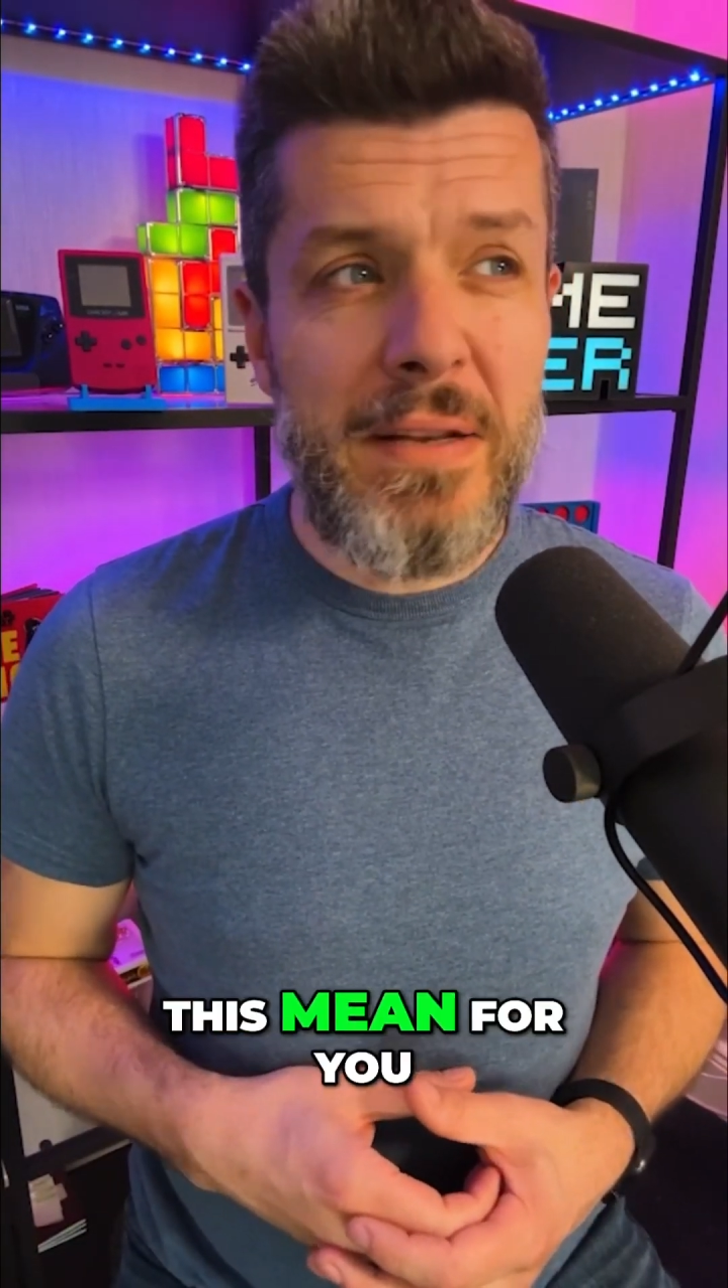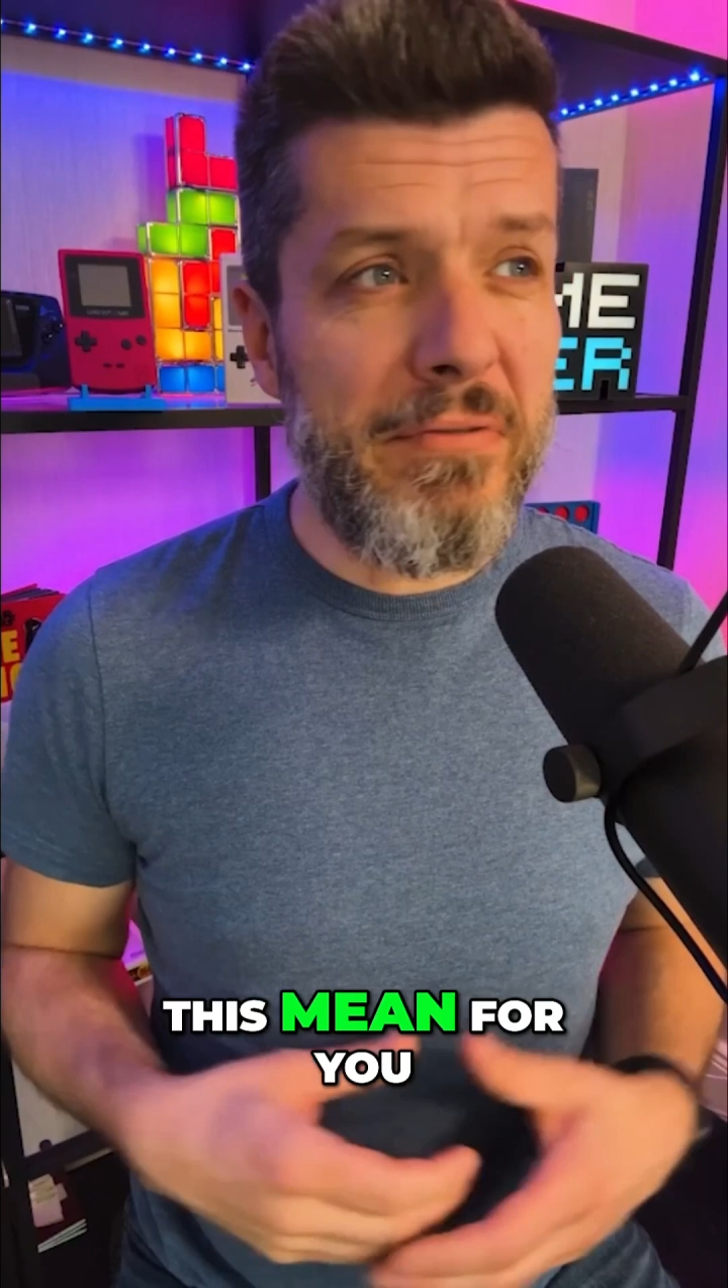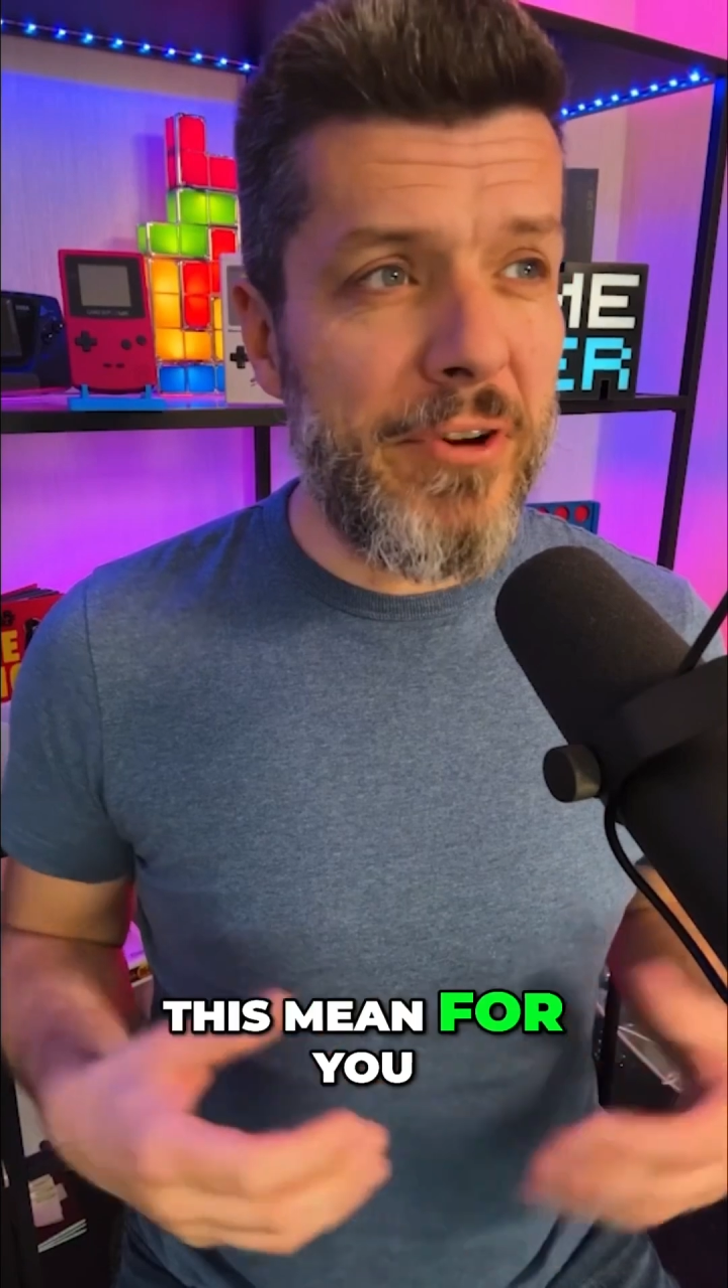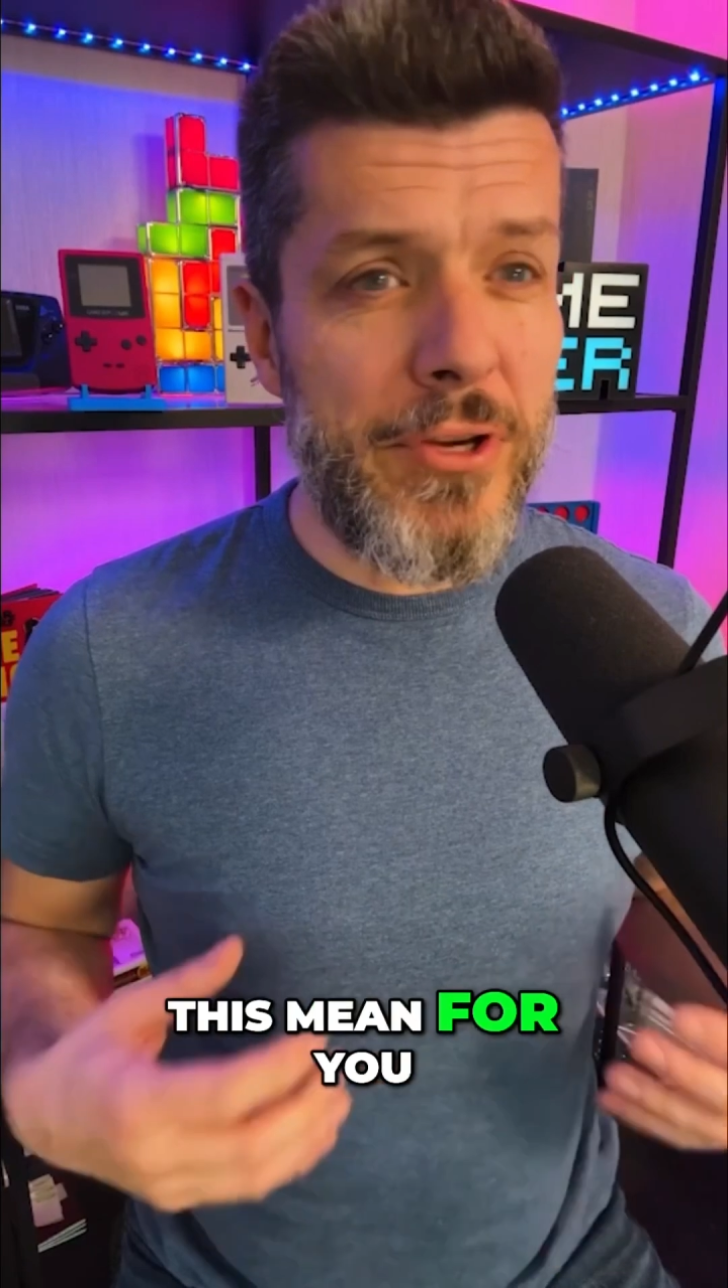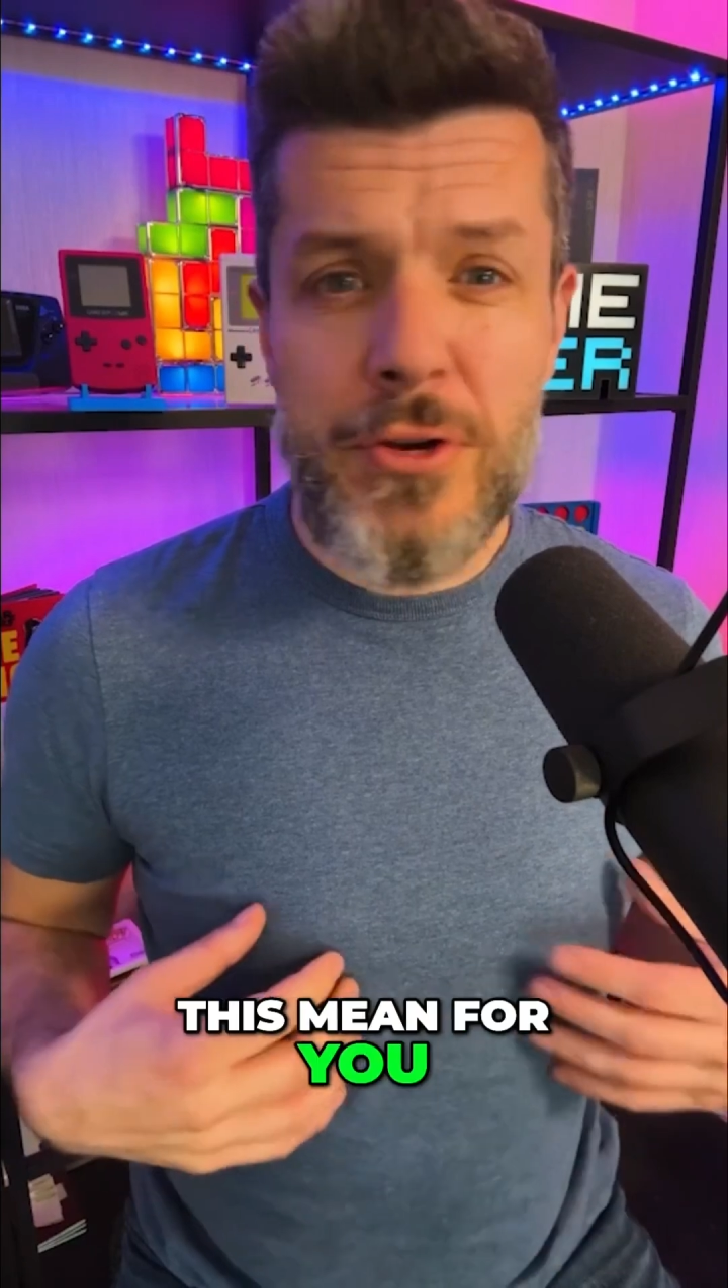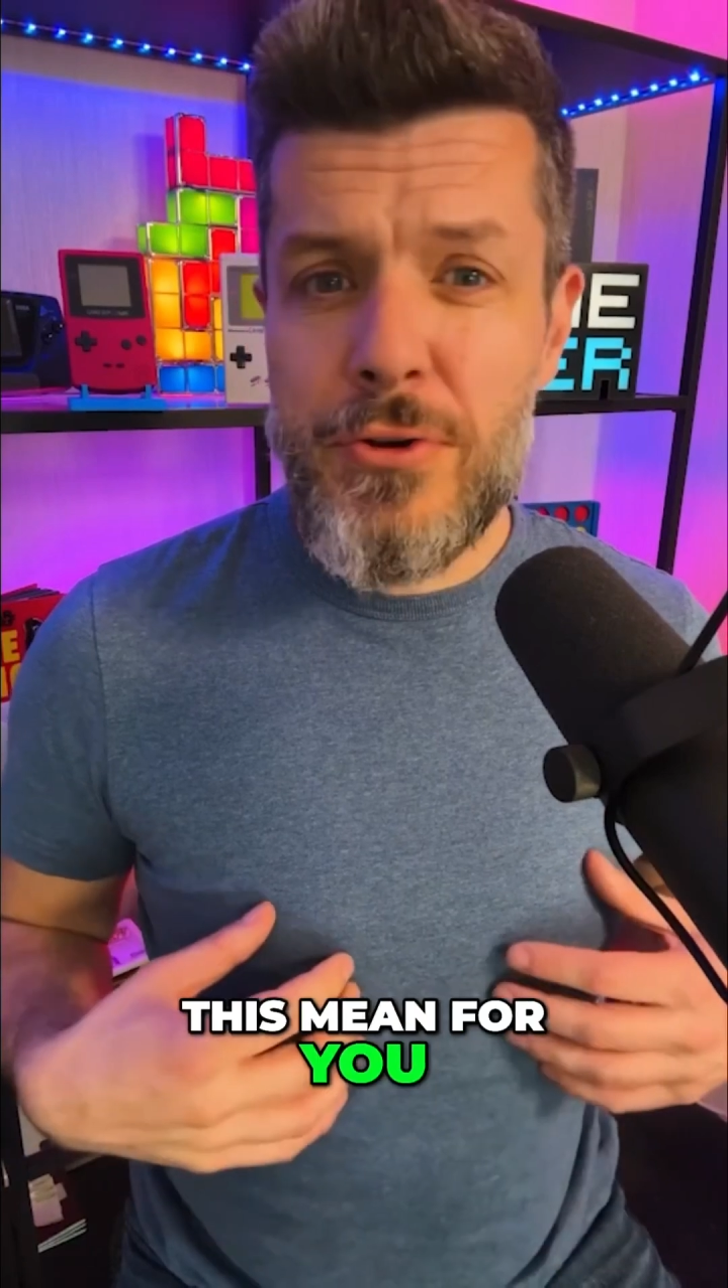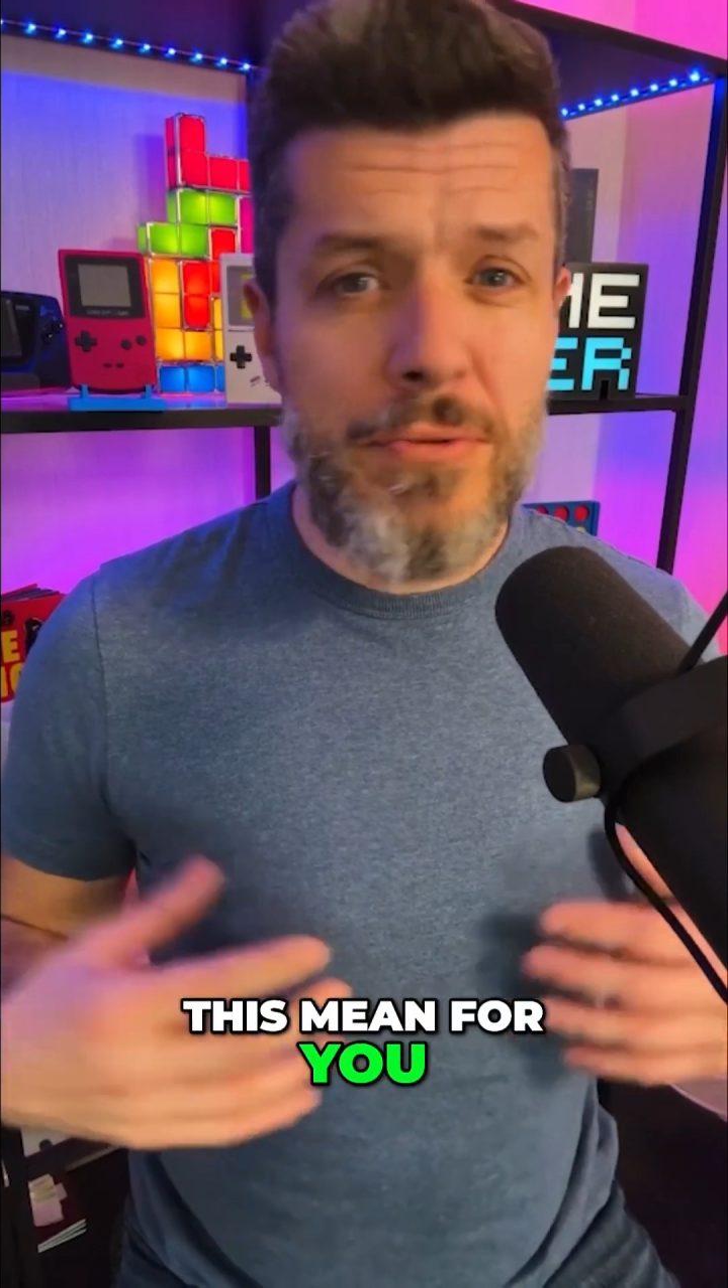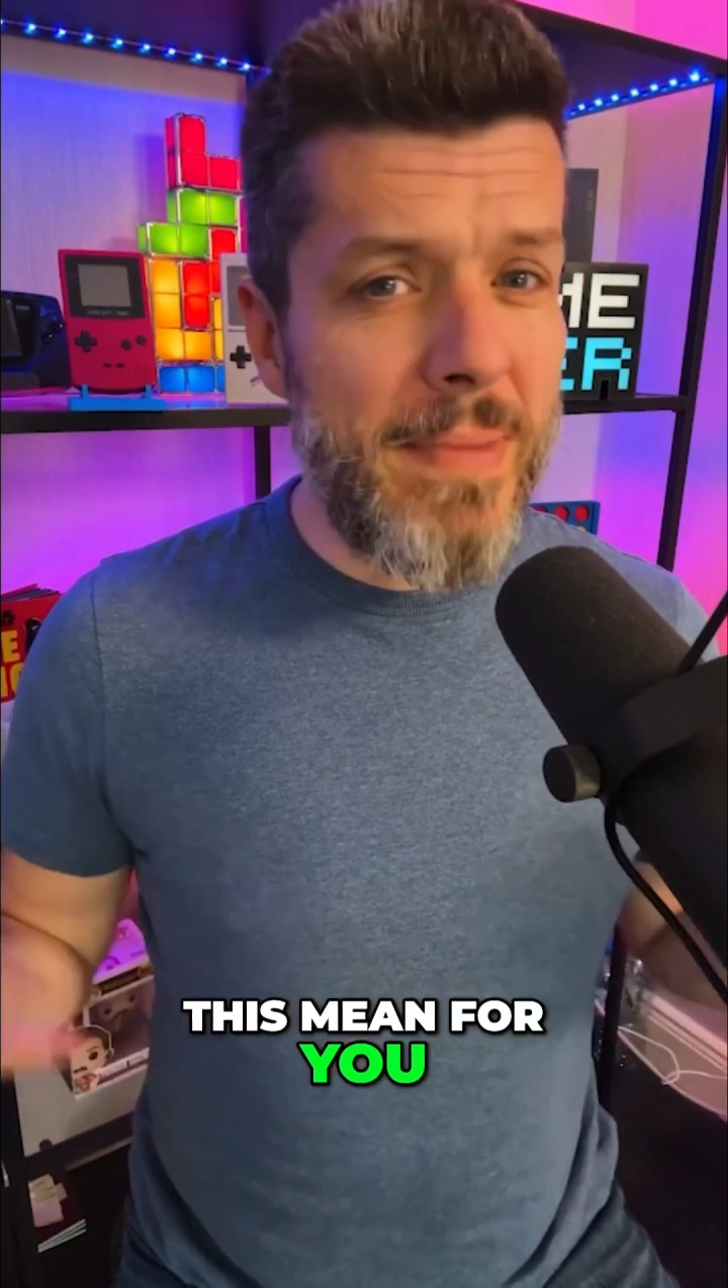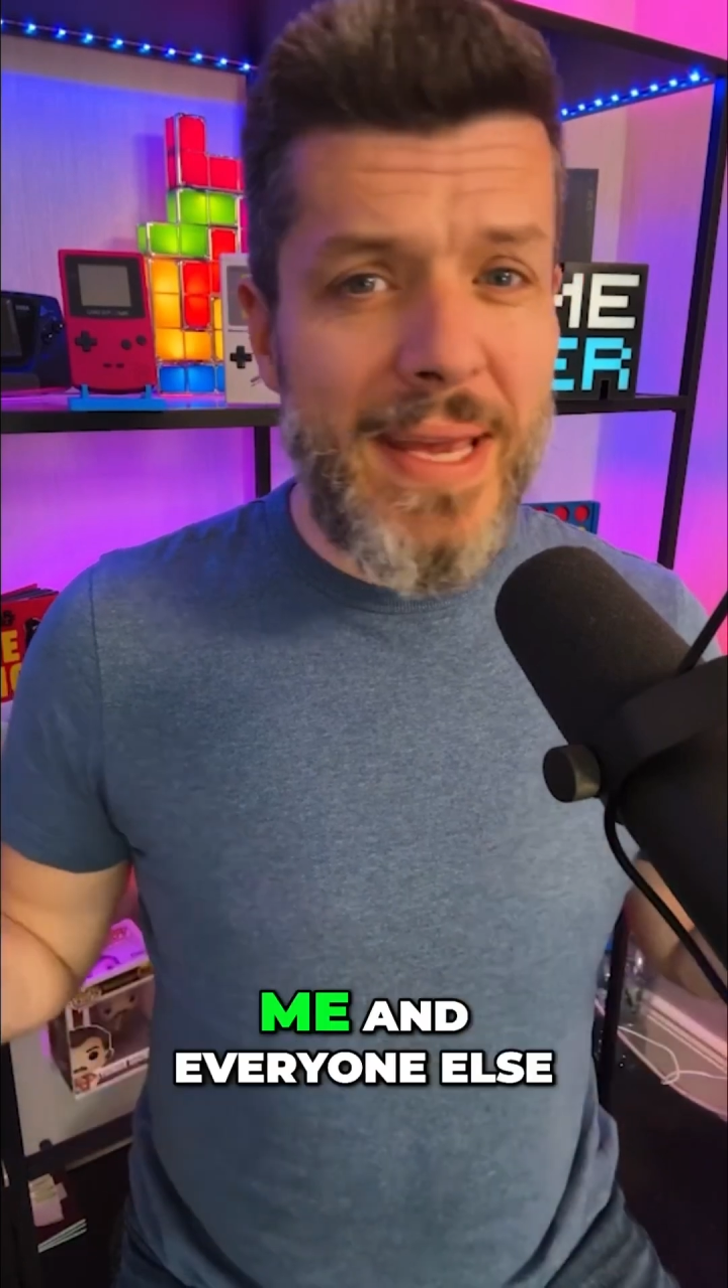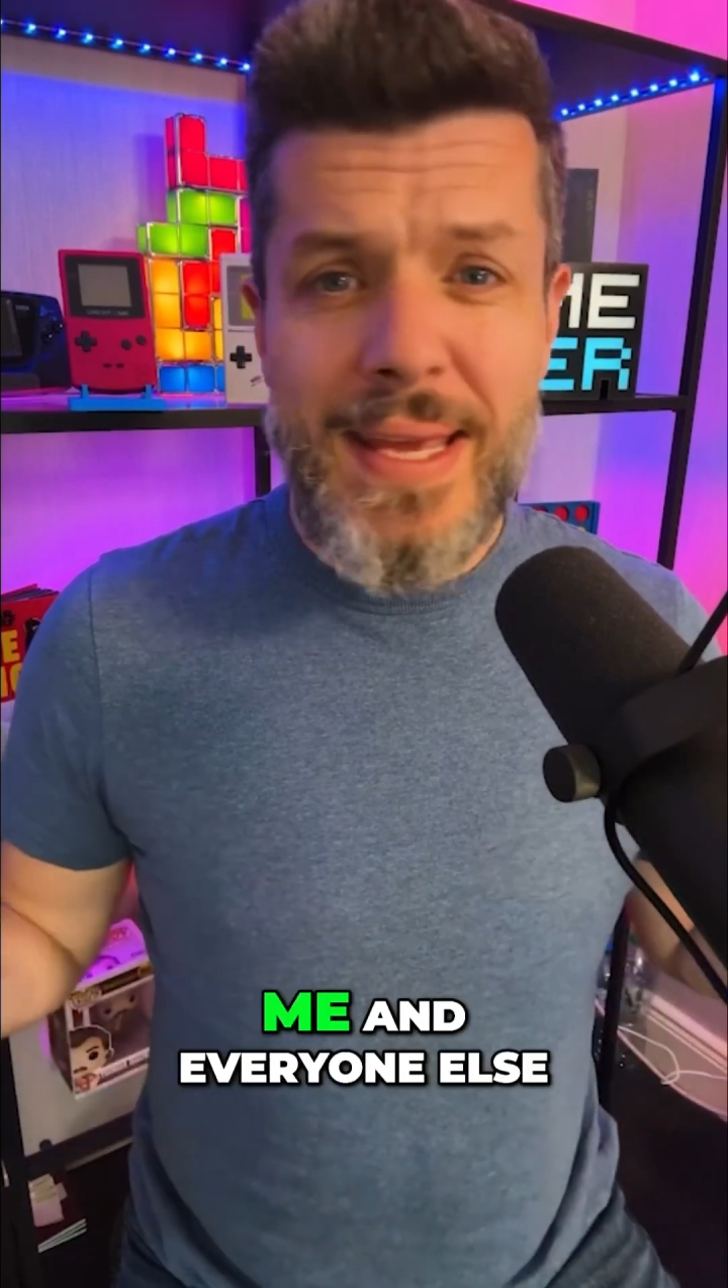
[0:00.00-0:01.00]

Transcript: for you, me,